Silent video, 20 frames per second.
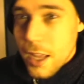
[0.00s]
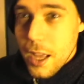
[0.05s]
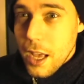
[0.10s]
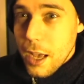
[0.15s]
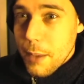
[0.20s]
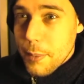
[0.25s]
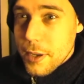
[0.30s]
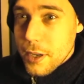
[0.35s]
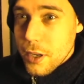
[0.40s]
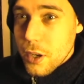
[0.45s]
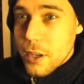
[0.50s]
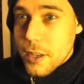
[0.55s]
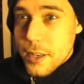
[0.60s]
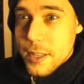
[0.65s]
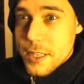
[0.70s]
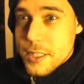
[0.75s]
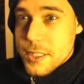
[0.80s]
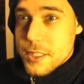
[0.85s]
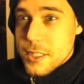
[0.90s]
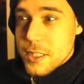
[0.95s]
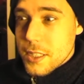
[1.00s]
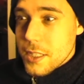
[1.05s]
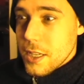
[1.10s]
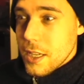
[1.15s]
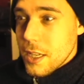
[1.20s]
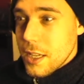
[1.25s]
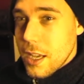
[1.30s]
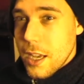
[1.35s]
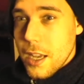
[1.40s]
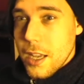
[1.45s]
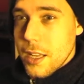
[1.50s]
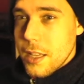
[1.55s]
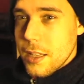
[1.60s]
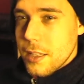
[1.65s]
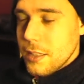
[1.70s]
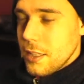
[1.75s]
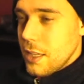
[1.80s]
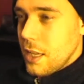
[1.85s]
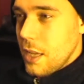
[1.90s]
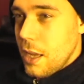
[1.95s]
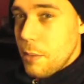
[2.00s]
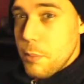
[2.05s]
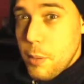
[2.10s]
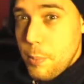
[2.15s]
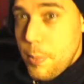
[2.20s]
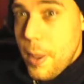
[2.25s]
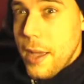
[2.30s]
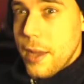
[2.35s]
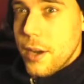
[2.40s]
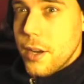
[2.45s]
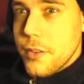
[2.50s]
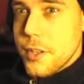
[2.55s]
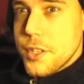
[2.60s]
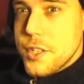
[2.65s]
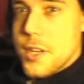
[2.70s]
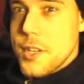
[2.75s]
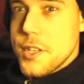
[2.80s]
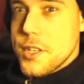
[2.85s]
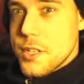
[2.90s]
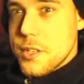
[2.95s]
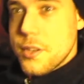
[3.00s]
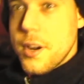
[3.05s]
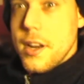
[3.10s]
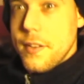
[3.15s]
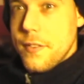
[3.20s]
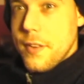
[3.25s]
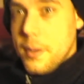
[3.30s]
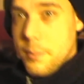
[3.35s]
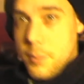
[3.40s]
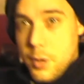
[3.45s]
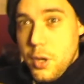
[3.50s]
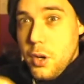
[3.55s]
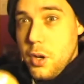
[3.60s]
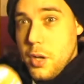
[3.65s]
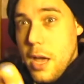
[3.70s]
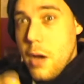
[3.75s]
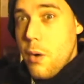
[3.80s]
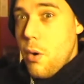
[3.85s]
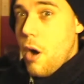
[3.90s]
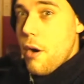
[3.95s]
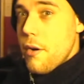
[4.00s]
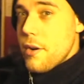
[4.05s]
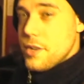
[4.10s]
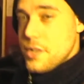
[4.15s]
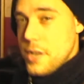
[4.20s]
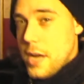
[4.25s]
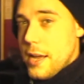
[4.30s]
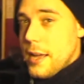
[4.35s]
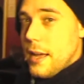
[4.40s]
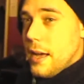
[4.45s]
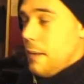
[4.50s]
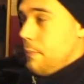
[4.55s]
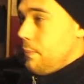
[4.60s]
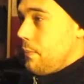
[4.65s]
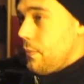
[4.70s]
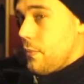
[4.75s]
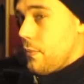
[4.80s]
I mean, look at this. I'm not banging on the gingers or anything, but look how orange I am.